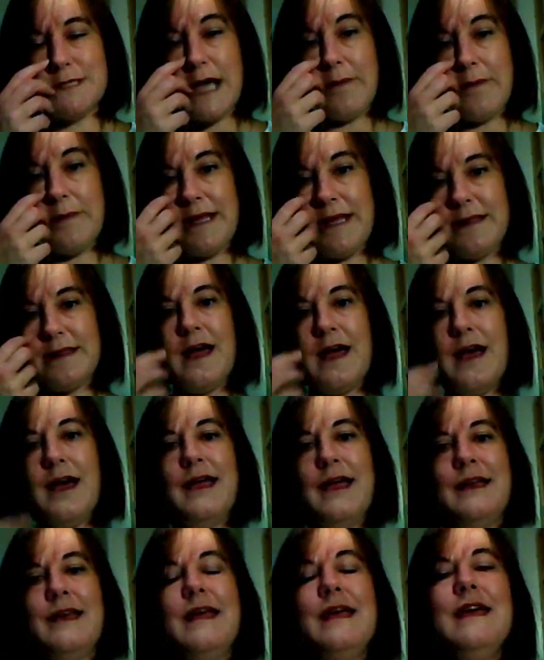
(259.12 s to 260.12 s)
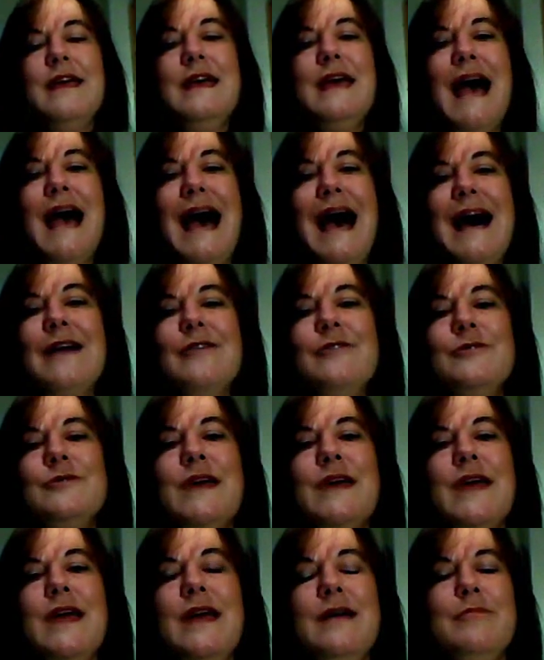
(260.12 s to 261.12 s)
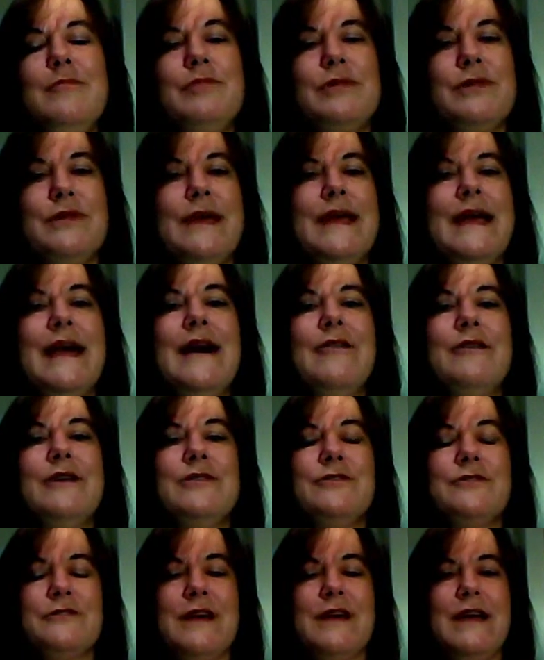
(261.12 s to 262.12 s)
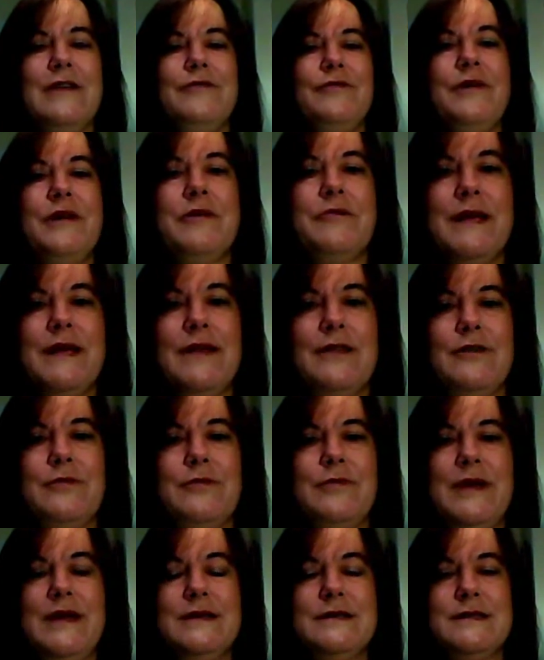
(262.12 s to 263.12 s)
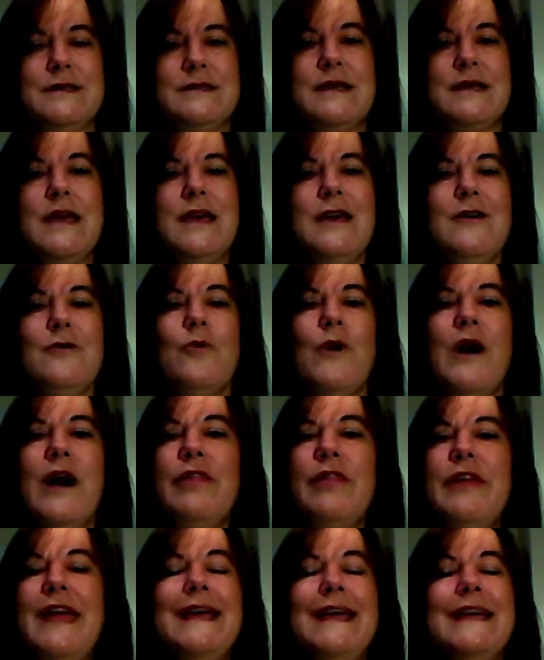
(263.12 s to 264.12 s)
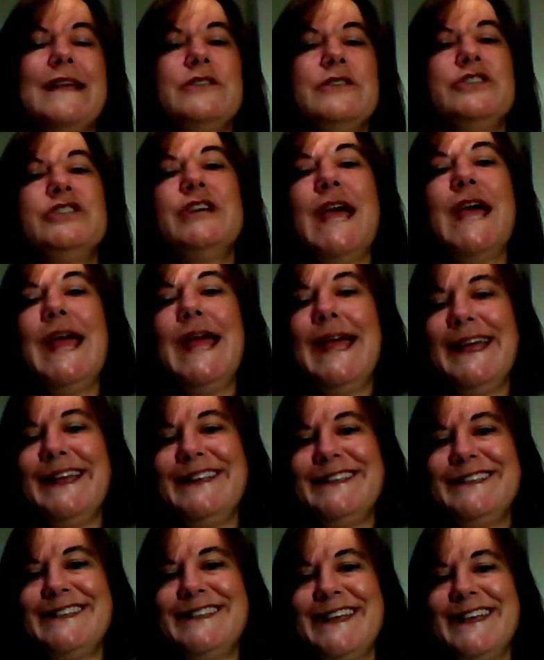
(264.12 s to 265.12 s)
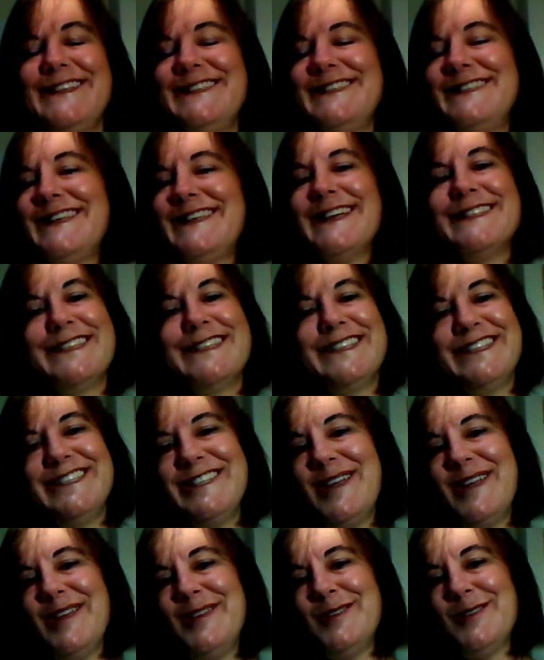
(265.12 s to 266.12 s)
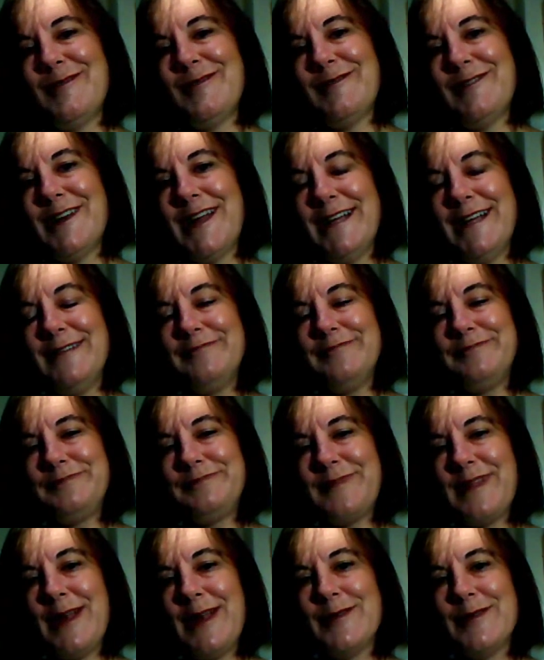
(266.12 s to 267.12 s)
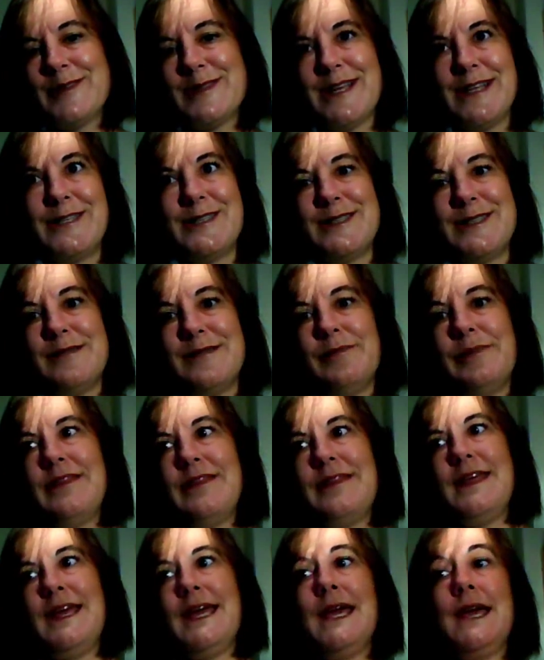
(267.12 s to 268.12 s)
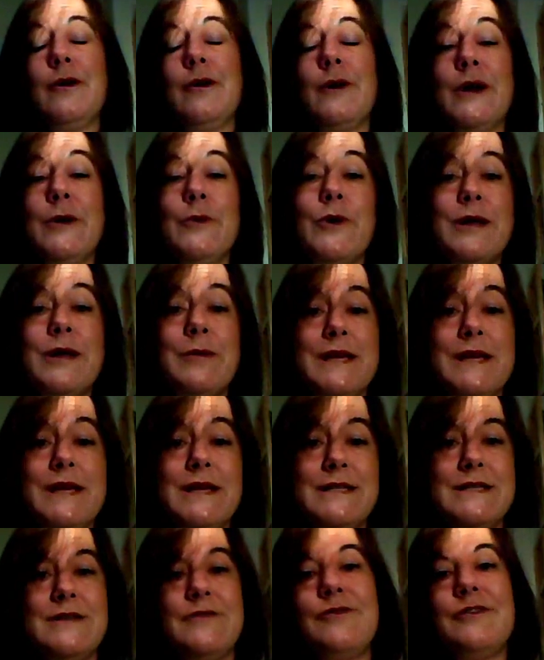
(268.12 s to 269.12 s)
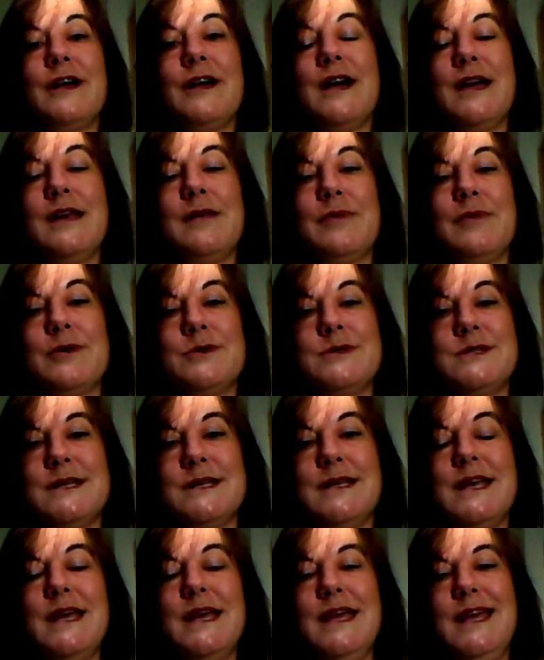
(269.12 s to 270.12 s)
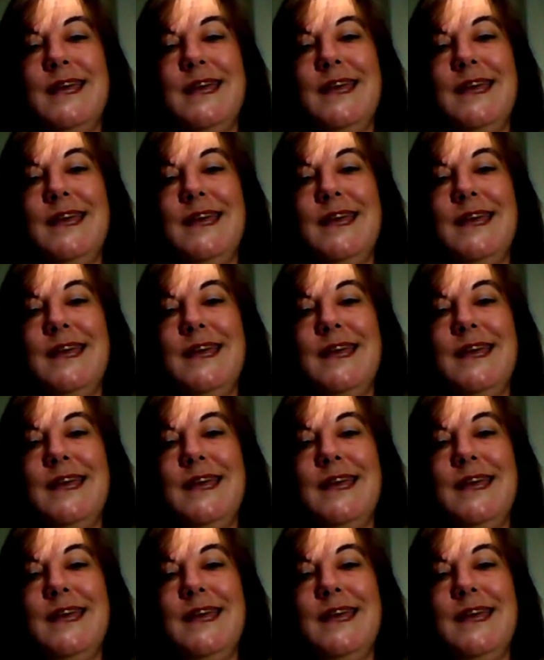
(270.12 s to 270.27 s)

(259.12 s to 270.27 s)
dominant line? How do they play out in your life on a regular basis? While they can change, it doesn't change overnight. You know, it's not just simply thinking, oh, I want to be a different kind of person,